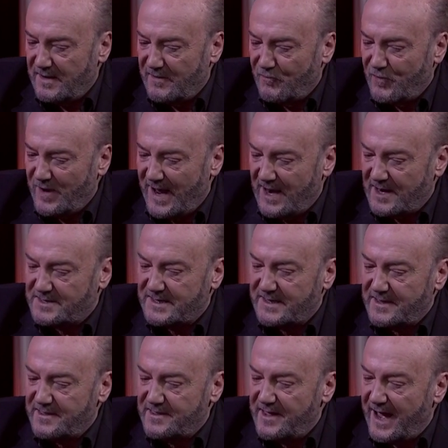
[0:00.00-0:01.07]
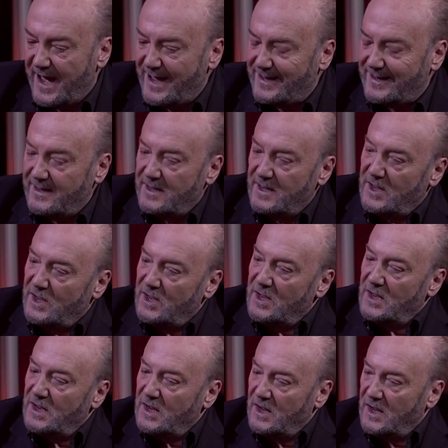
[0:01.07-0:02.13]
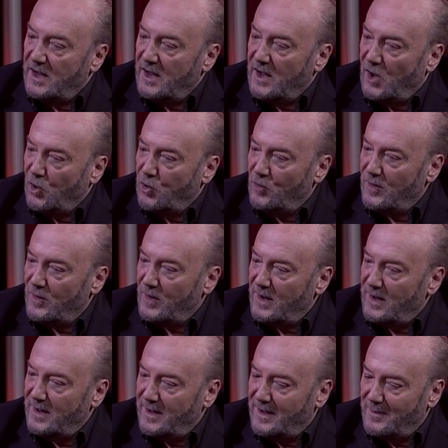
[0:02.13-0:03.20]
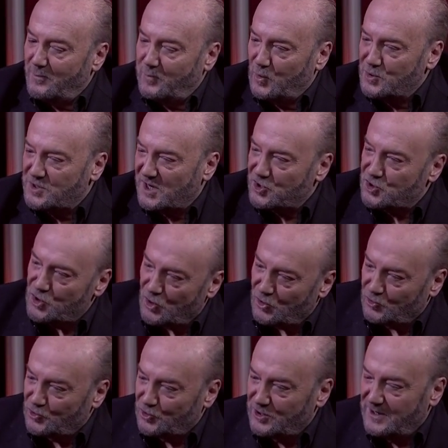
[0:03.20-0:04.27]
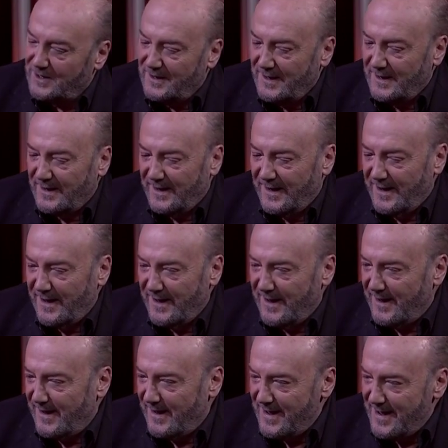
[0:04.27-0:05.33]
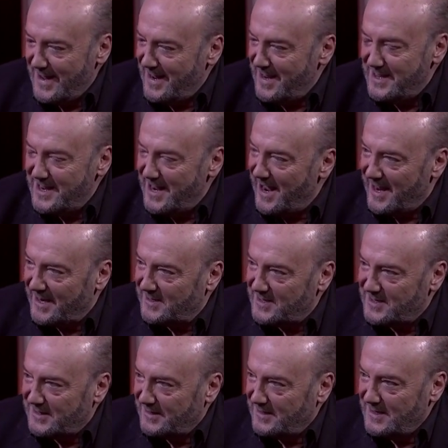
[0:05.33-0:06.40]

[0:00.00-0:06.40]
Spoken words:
reality, that although plus ça change, in the end,